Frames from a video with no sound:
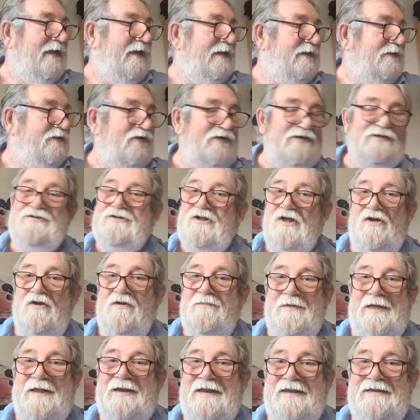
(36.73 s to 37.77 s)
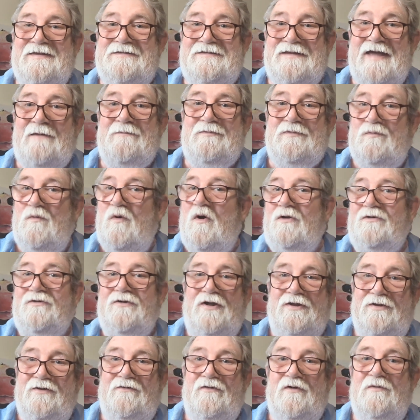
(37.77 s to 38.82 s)
So it's not going to be an in-depth walk
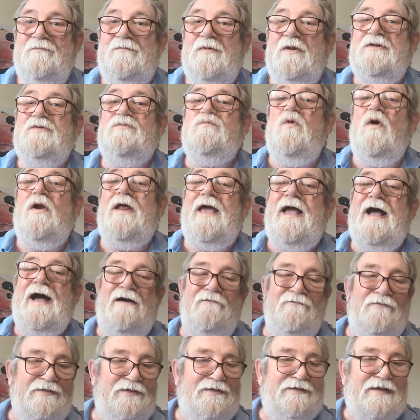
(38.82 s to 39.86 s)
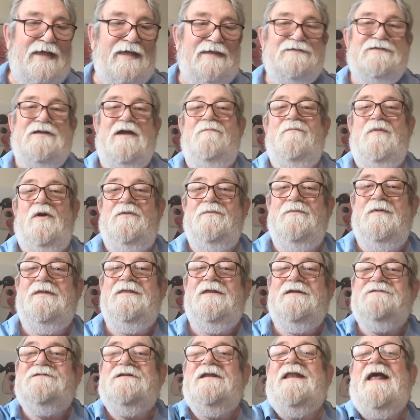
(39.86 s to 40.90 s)
around the room, but it's what I have in the desk about me
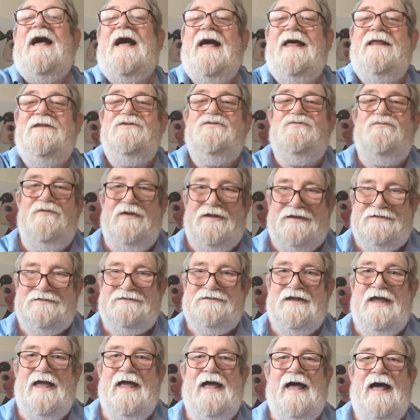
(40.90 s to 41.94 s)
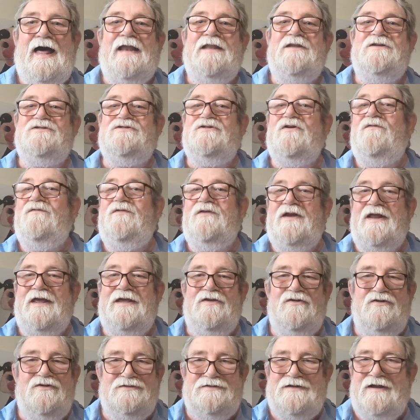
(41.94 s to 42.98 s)
that's at hand's reach, and it's stuff that I
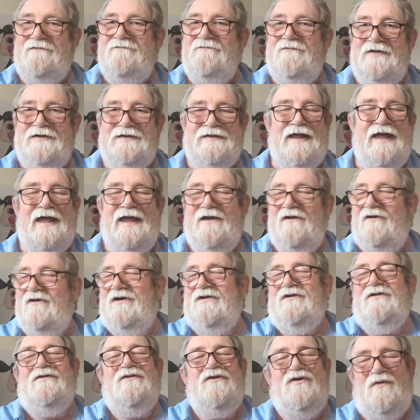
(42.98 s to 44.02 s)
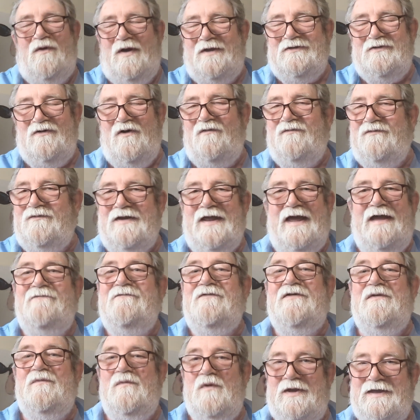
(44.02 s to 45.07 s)
use every day or quite often
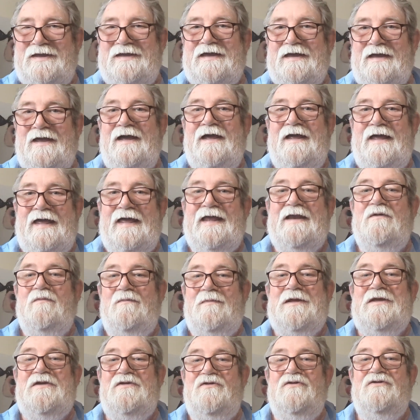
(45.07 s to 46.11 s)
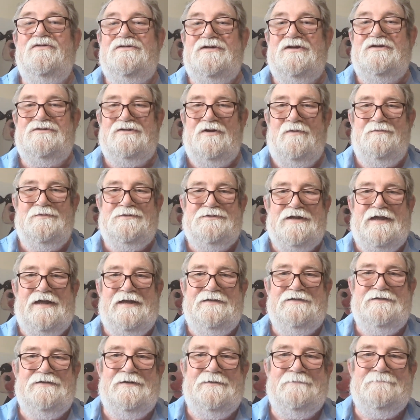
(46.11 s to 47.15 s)
every week. It'll be used at some
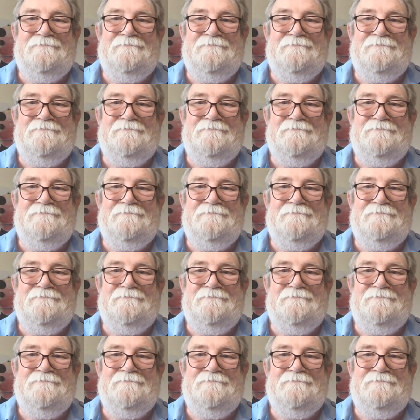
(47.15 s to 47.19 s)
stage.